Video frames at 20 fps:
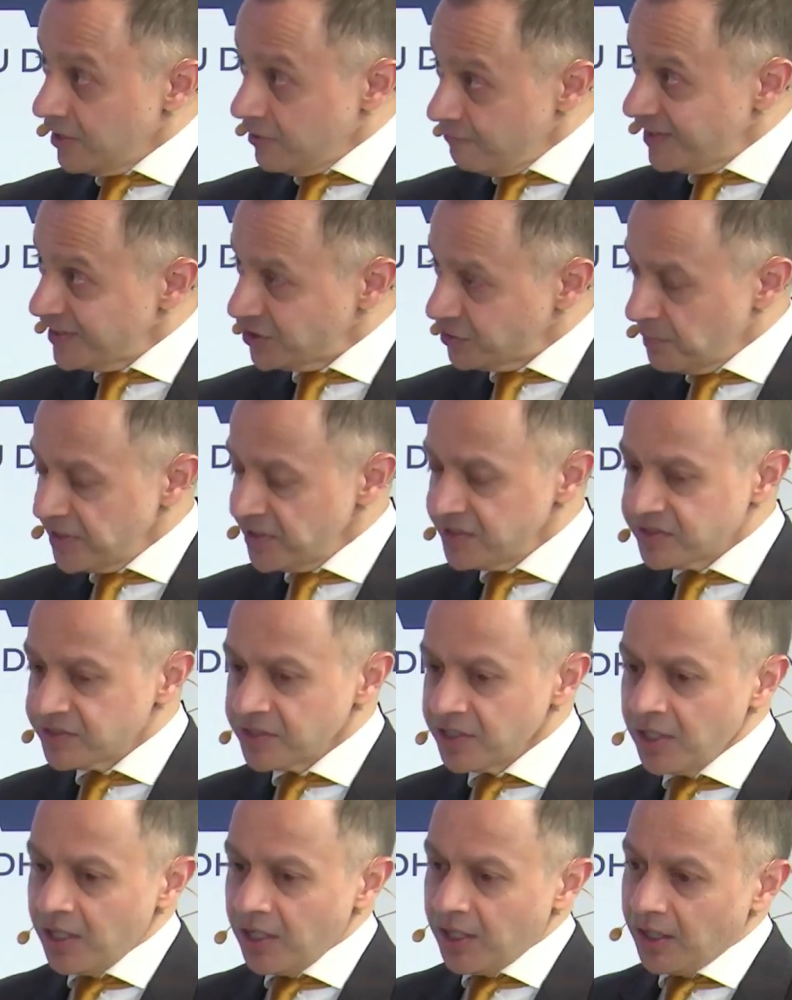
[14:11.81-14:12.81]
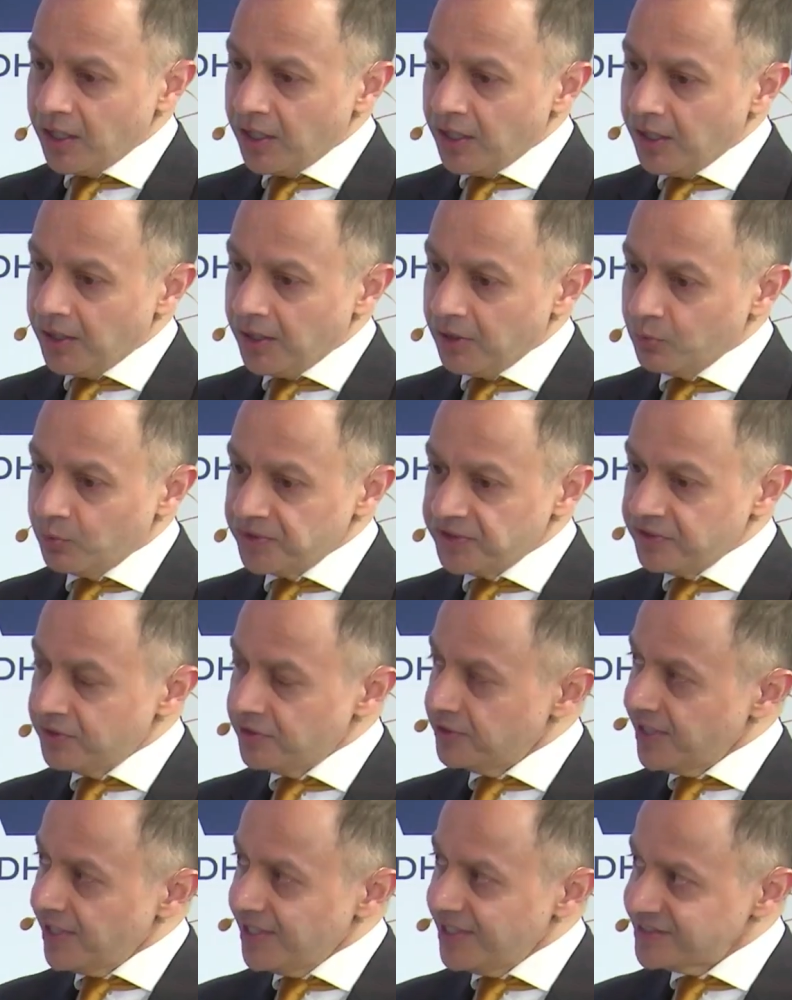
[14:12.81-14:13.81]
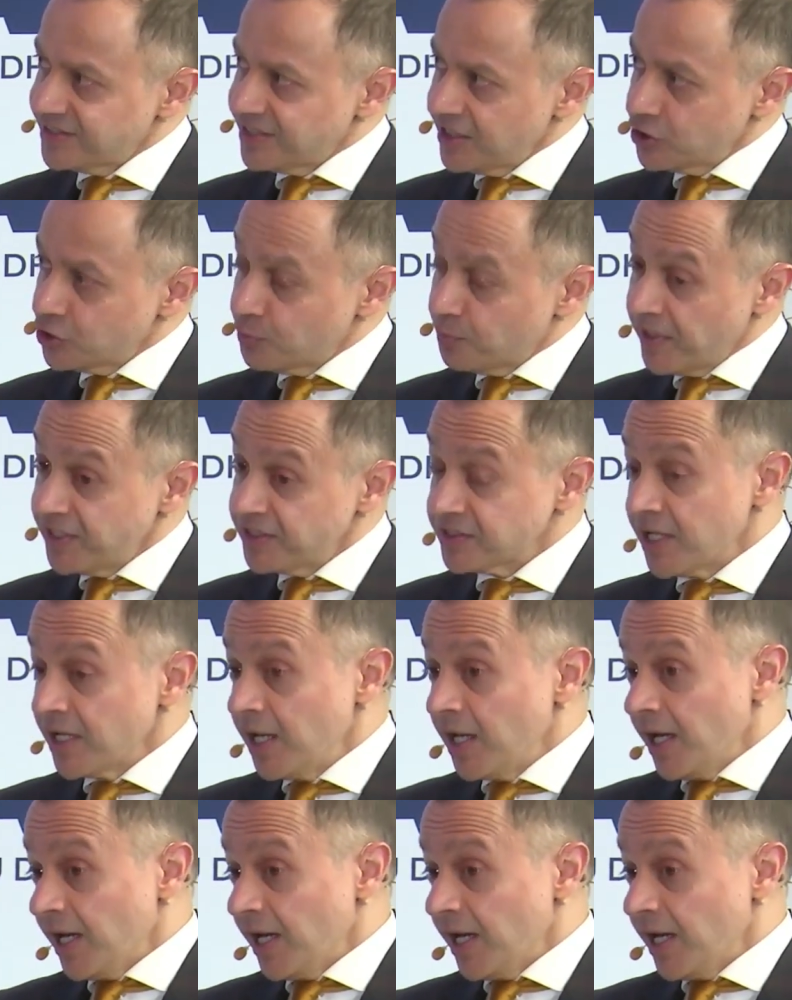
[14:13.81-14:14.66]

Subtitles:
investments within the real estate space.